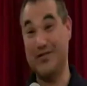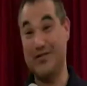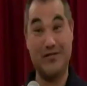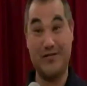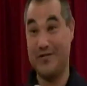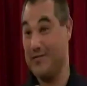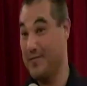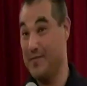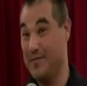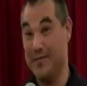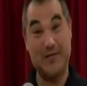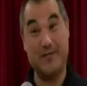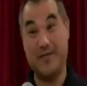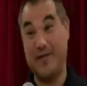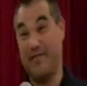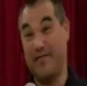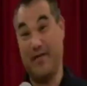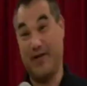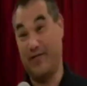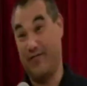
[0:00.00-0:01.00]

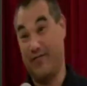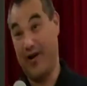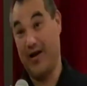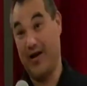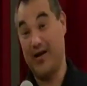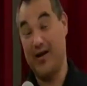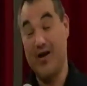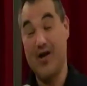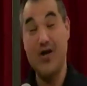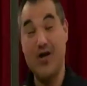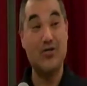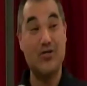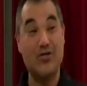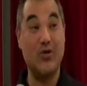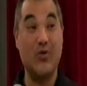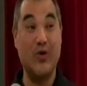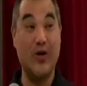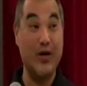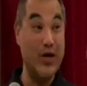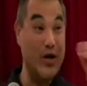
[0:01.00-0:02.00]
specific, right?
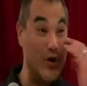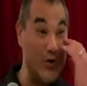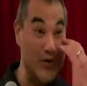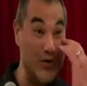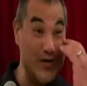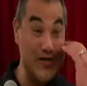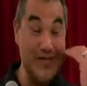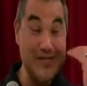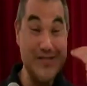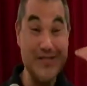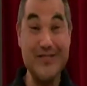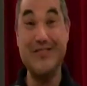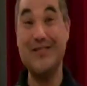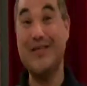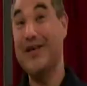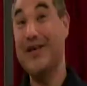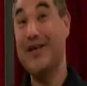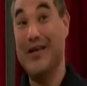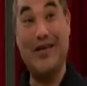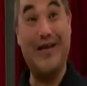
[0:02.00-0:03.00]
So annonas,
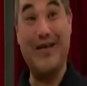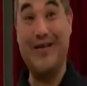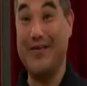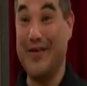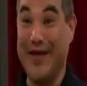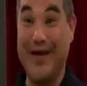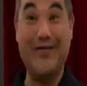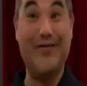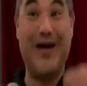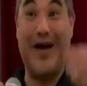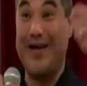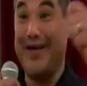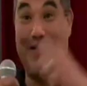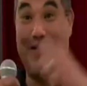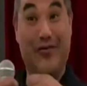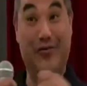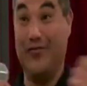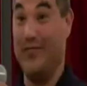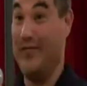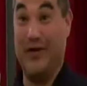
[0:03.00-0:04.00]
yeah, yeah you got
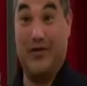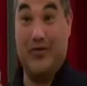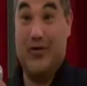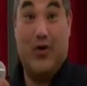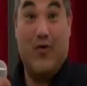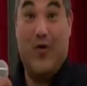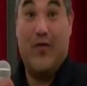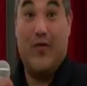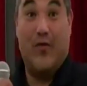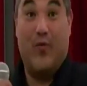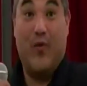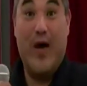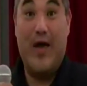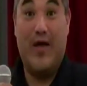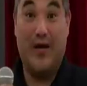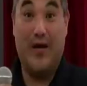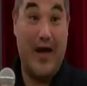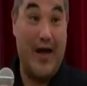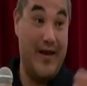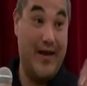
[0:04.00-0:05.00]
to. There's no other way.
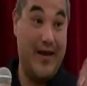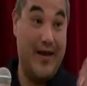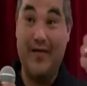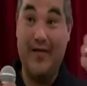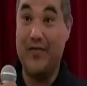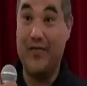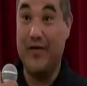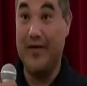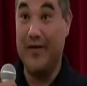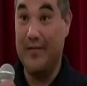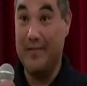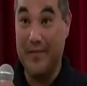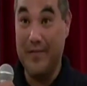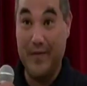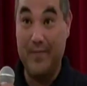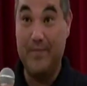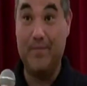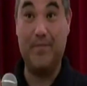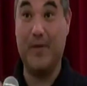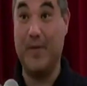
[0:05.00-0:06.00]
You got to get out the, the,
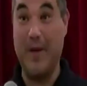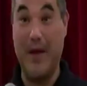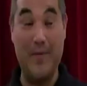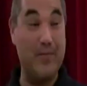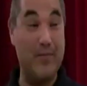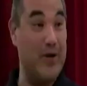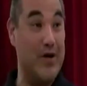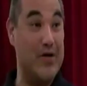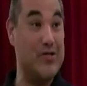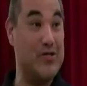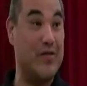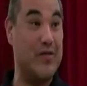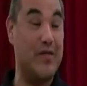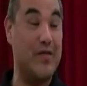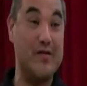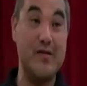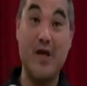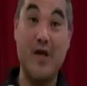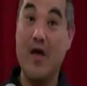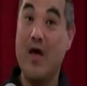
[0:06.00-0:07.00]
the paintbrush and
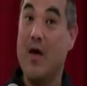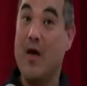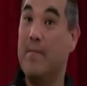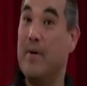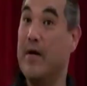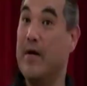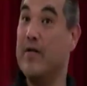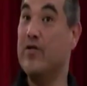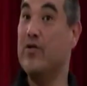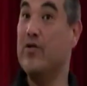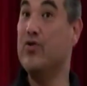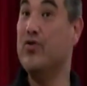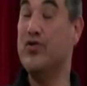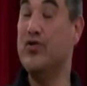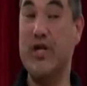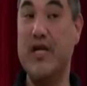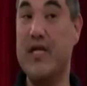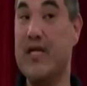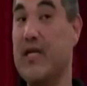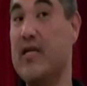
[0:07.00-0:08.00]
things. But
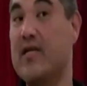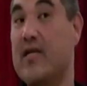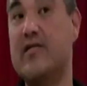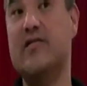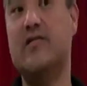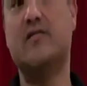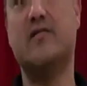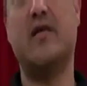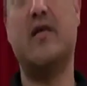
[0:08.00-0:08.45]
eugenias